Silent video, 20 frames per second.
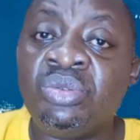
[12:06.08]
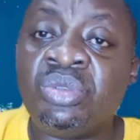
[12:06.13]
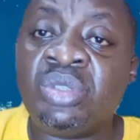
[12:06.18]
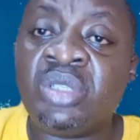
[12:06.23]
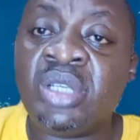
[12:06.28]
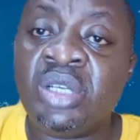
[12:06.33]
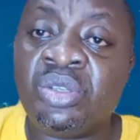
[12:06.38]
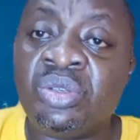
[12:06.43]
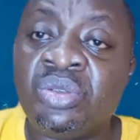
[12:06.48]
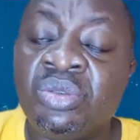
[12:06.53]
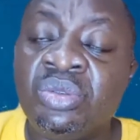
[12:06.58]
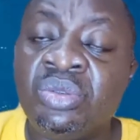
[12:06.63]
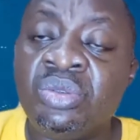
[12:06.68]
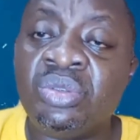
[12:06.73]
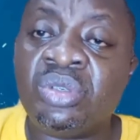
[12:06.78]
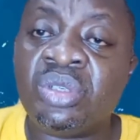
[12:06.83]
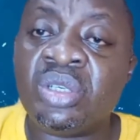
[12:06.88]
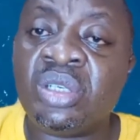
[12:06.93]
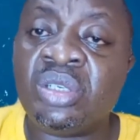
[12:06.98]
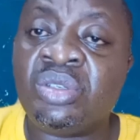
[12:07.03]
stay
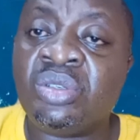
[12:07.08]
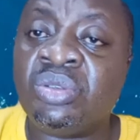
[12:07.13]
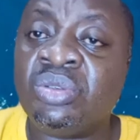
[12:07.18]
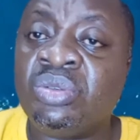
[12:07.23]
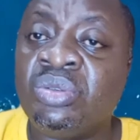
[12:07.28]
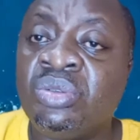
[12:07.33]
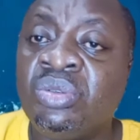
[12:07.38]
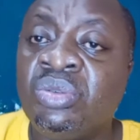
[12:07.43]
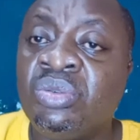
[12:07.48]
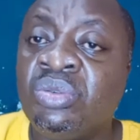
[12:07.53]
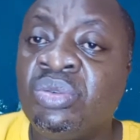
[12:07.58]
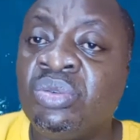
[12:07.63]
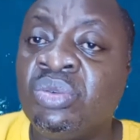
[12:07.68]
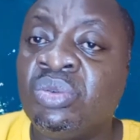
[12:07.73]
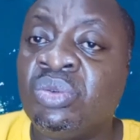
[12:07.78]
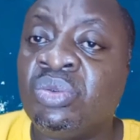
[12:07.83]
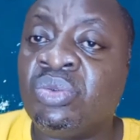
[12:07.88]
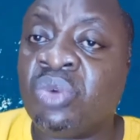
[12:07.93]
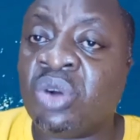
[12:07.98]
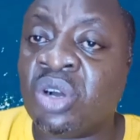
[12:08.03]
tuned to
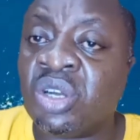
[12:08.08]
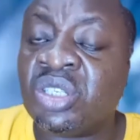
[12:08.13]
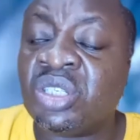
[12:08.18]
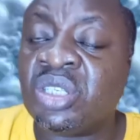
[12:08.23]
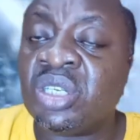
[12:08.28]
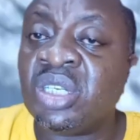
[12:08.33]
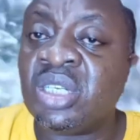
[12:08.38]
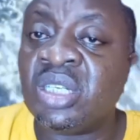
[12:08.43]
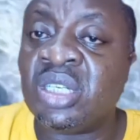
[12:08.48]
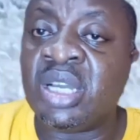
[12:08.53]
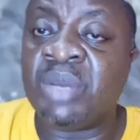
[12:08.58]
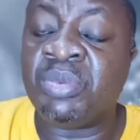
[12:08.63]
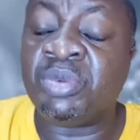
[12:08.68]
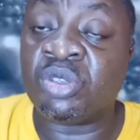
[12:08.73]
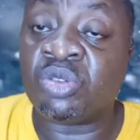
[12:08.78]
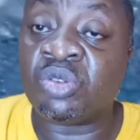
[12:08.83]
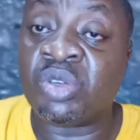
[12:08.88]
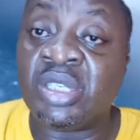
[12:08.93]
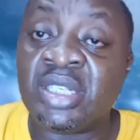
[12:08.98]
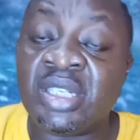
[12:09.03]
watch the
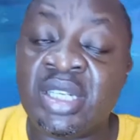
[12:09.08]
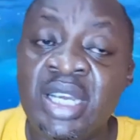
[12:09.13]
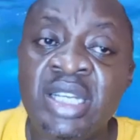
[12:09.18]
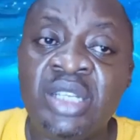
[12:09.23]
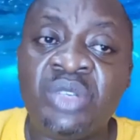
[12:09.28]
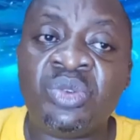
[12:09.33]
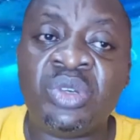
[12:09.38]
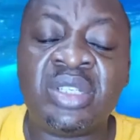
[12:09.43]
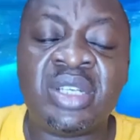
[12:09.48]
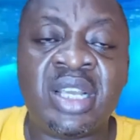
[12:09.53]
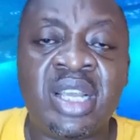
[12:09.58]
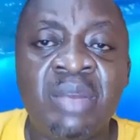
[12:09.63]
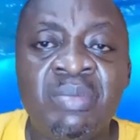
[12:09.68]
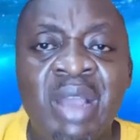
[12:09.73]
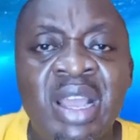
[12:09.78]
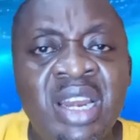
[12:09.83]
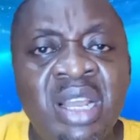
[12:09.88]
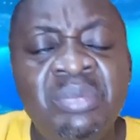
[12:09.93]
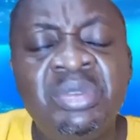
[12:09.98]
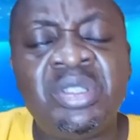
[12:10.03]
episode 28. Once again,
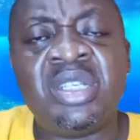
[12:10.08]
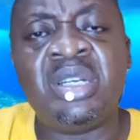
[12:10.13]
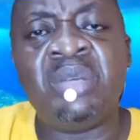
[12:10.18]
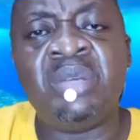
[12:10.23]
my name still